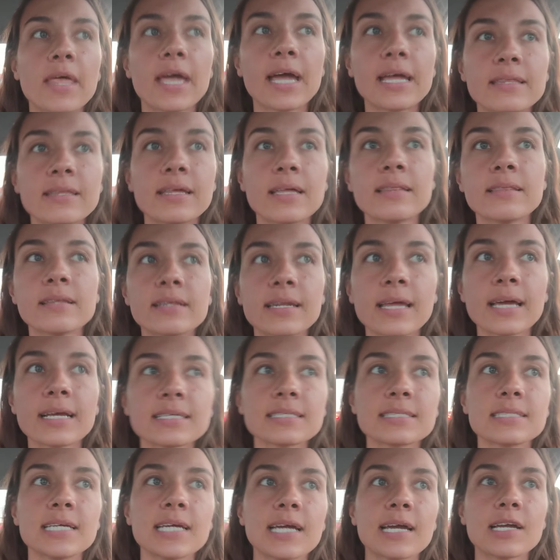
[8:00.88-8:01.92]
And then the
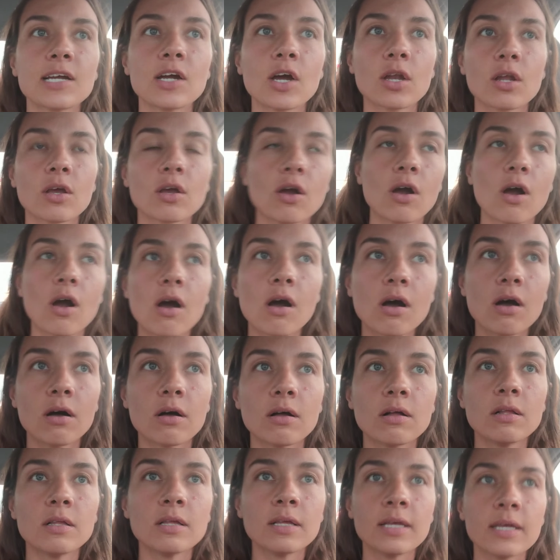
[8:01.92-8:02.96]
next day I got a
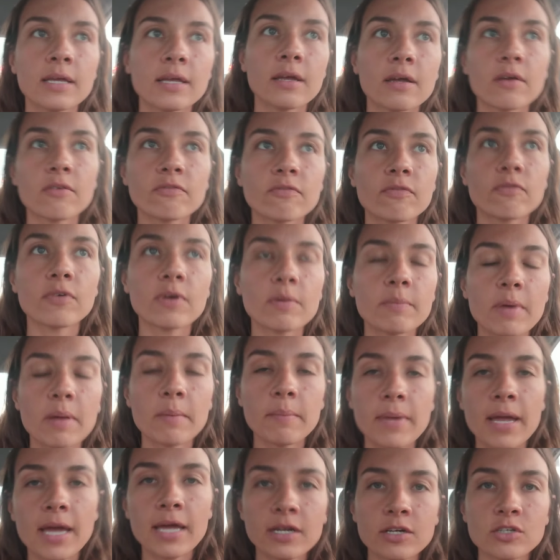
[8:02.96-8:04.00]
call from my
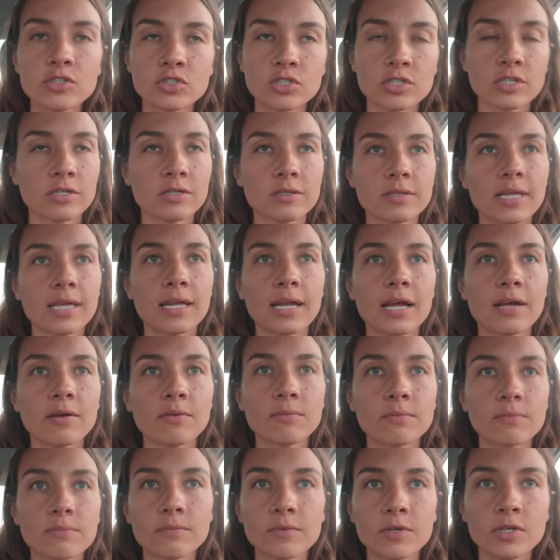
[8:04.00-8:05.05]
manager that I,
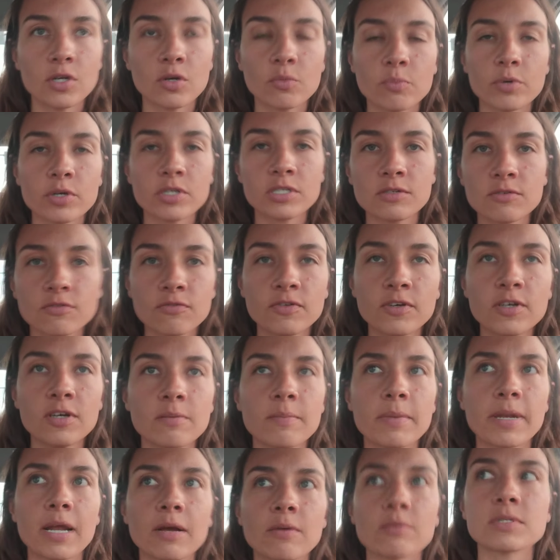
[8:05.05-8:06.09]
you know, booked a
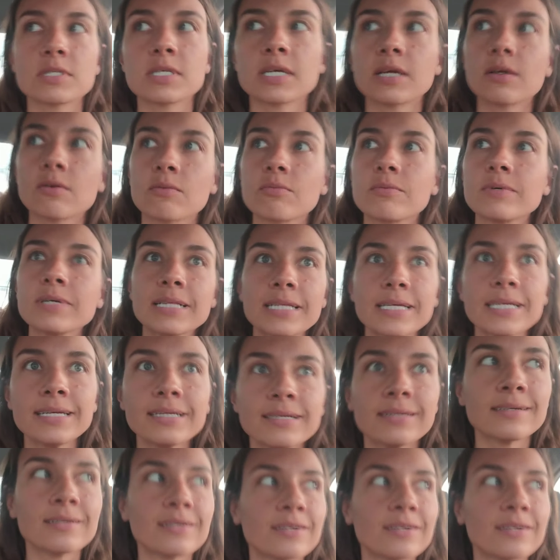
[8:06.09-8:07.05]
film, and I was like, really?